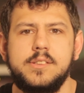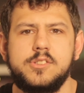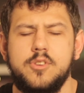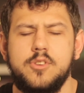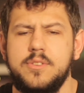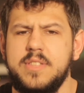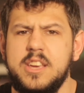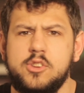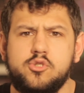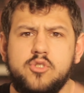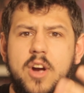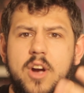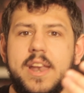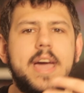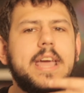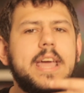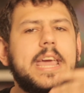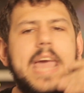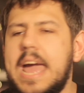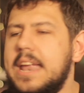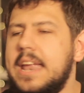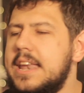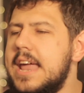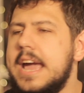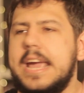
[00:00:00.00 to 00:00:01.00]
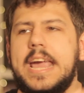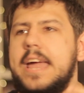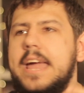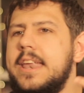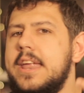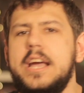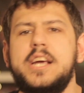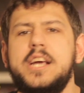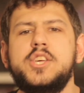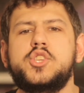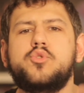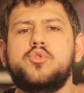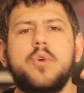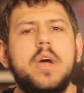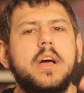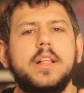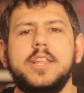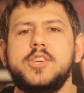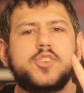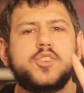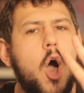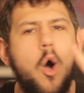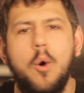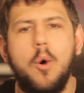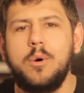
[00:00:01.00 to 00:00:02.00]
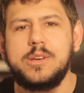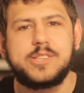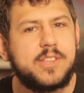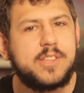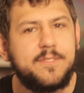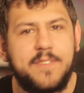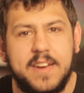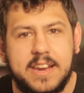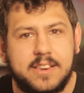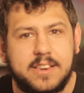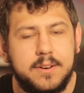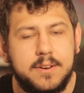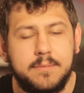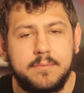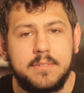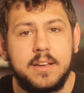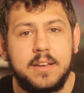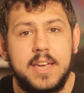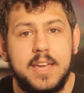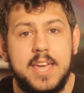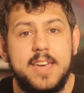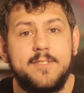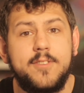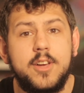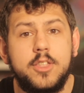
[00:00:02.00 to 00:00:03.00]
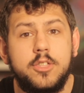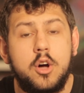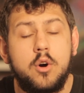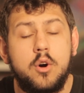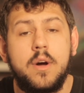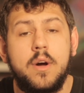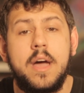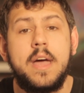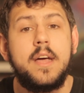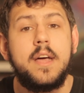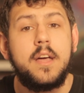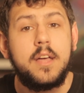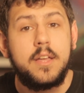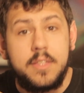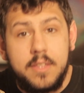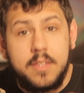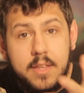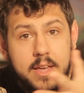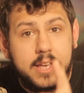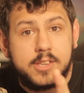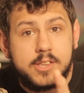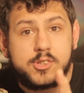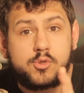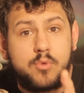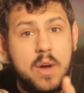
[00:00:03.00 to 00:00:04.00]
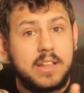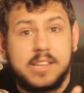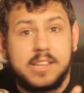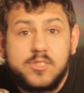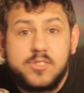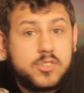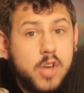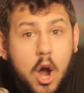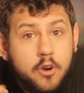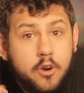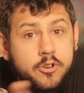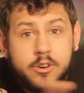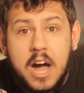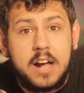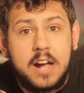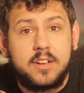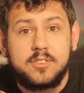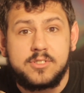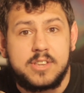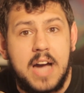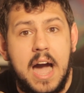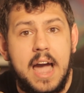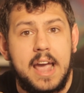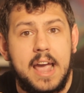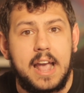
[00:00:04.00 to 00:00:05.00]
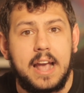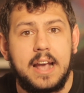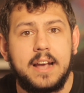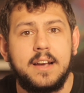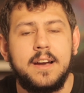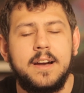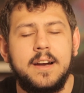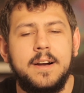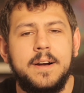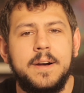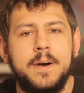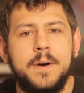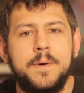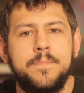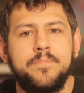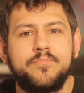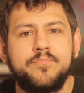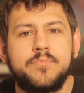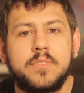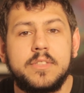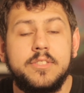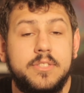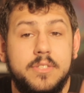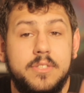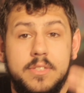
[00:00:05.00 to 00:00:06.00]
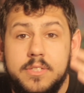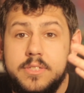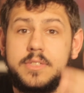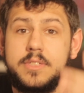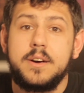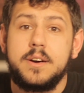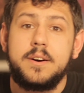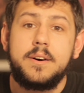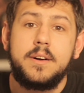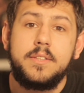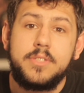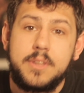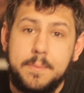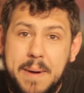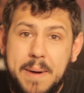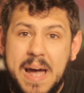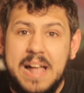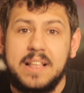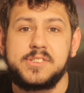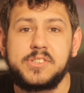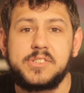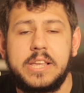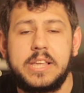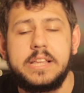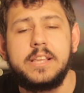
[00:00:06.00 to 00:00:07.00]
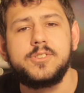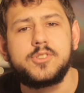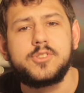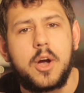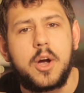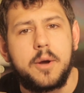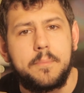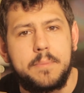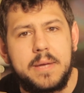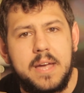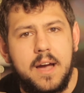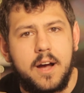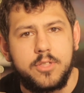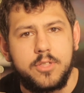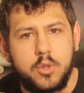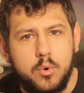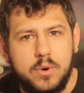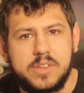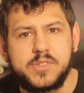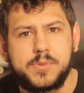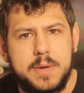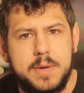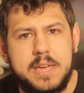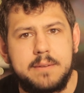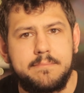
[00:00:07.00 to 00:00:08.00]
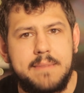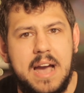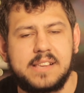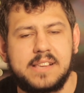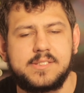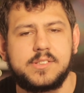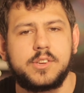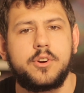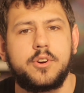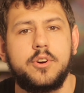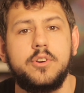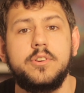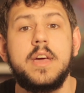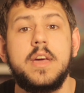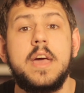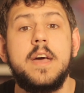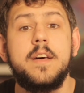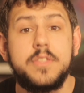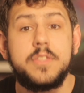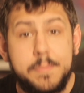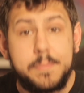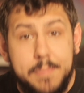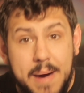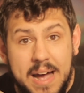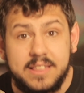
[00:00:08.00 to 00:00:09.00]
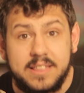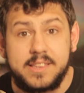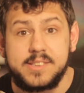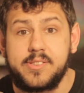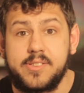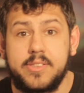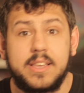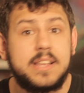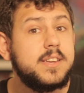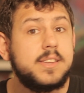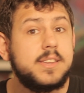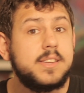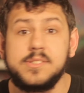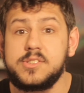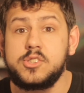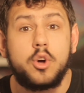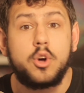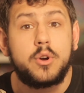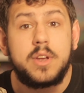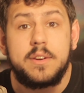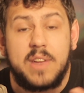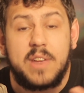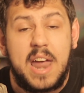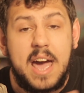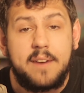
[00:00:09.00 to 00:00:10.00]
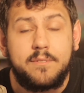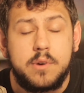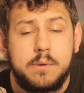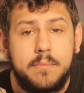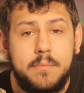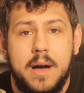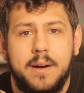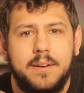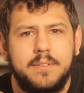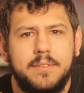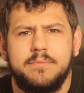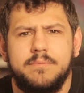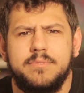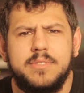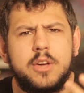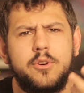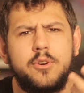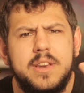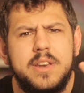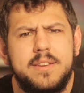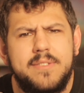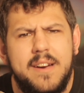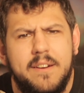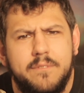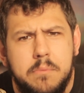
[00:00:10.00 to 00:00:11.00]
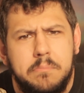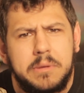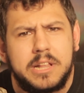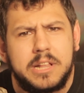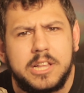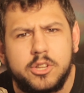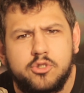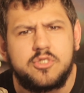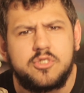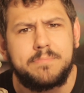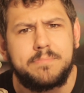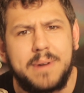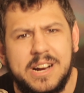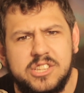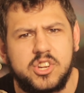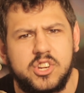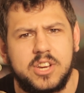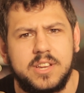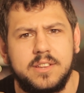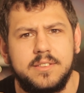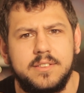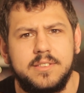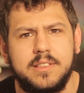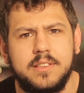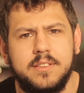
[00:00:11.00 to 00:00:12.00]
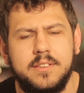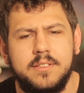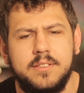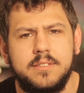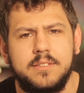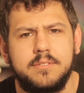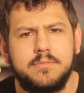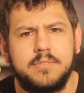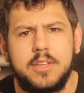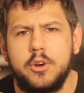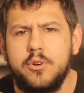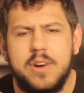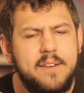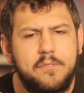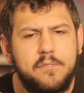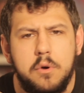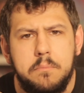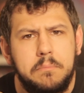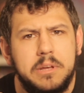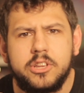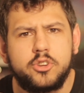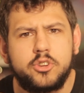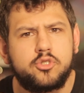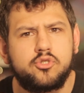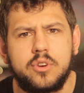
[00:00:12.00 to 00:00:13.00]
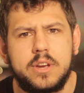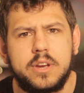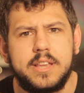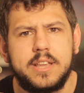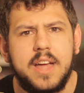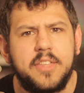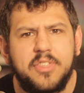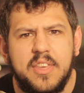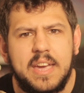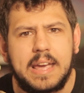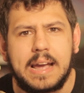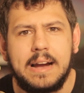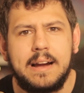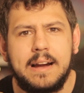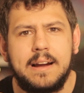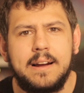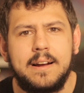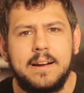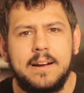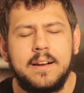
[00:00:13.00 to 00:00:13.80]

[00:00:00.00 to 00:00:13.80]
So they tried again. Israel is always the victim. Even though Israelis are not dying, the Palestinians are the ones being massacred. The Palestinians don't even have a military budget. They don't have a military, nothing.